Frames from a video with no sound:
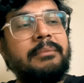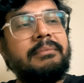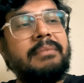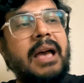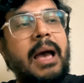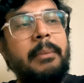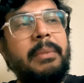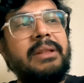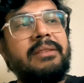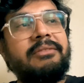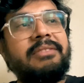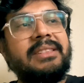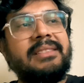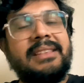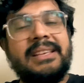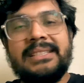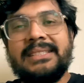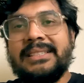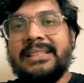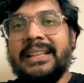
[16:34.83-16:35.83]
I mean, with
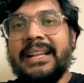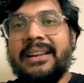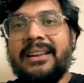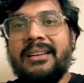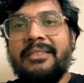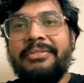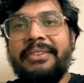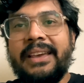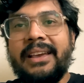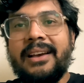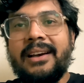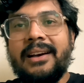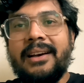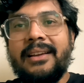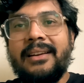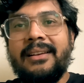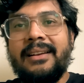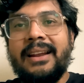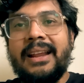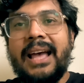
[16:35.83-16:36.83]
this little
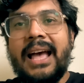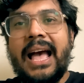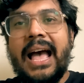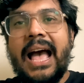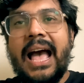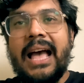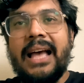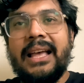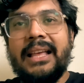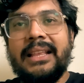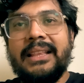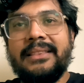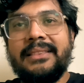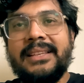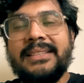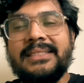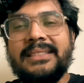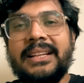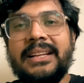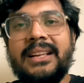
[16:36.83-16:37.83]
finger
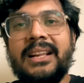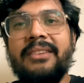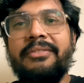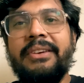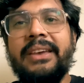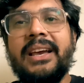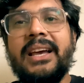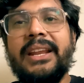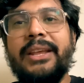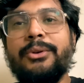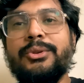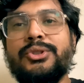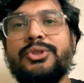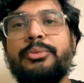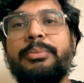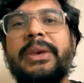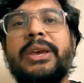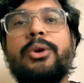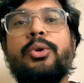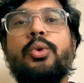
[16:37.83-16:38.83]
used to
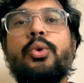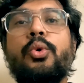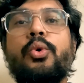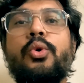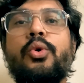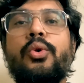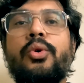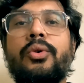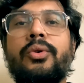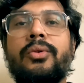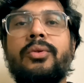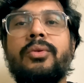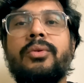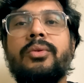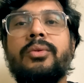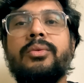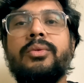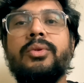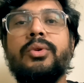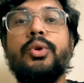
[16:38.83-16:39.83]
be ku,
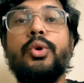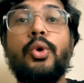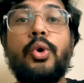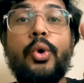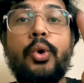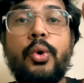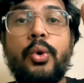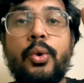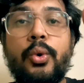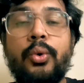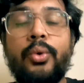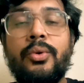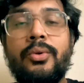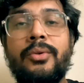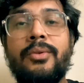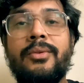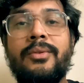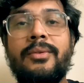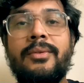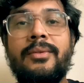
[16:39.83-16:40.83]
gu,
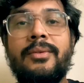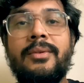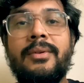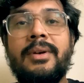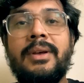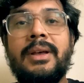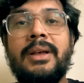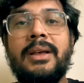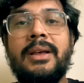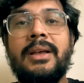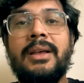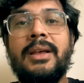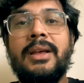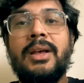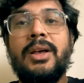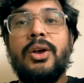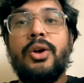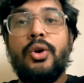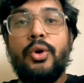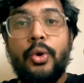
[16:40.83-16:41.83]

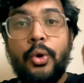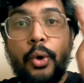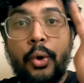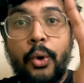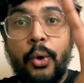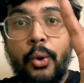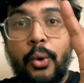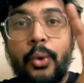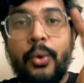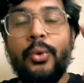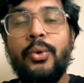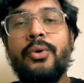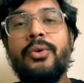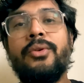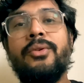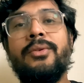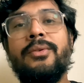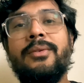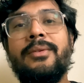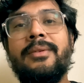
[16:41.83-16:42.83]
khu,
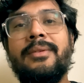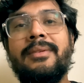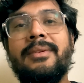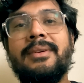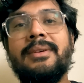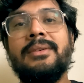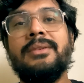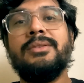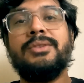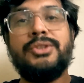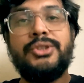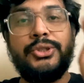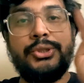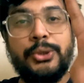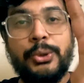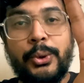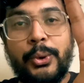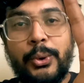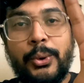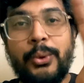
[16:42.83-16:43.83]

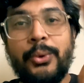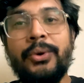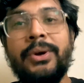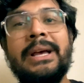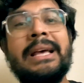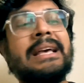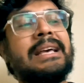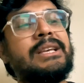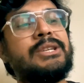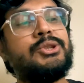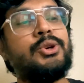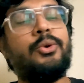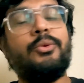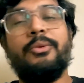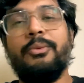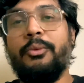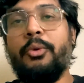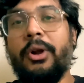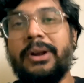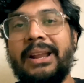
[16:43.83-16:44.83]
chu. So
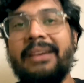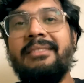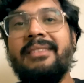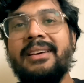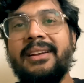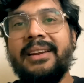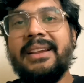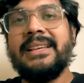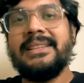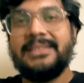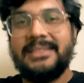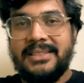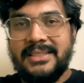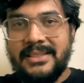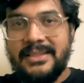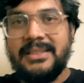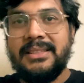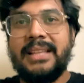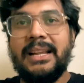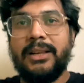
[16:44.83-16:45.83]
whatever
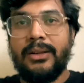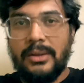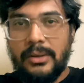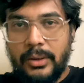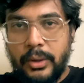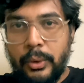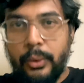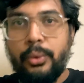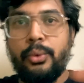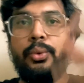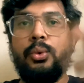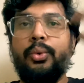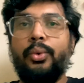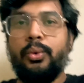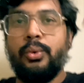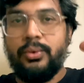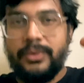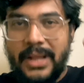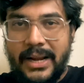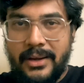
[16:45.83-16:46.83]
is that
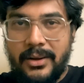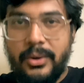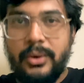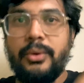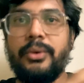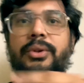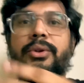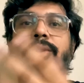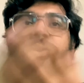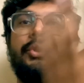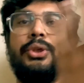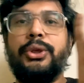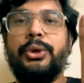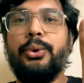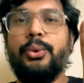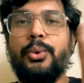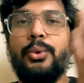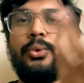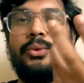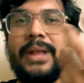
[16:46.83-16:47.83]
ru, that
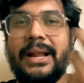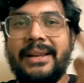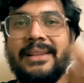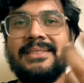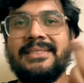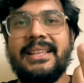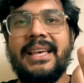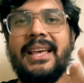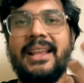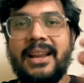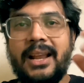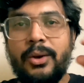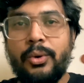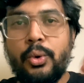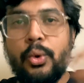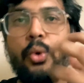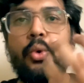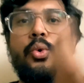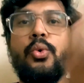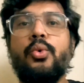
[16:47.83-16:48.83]
u that is there, na,
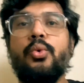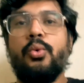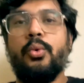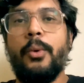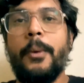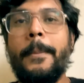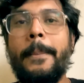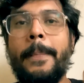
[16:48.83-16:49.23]
ku.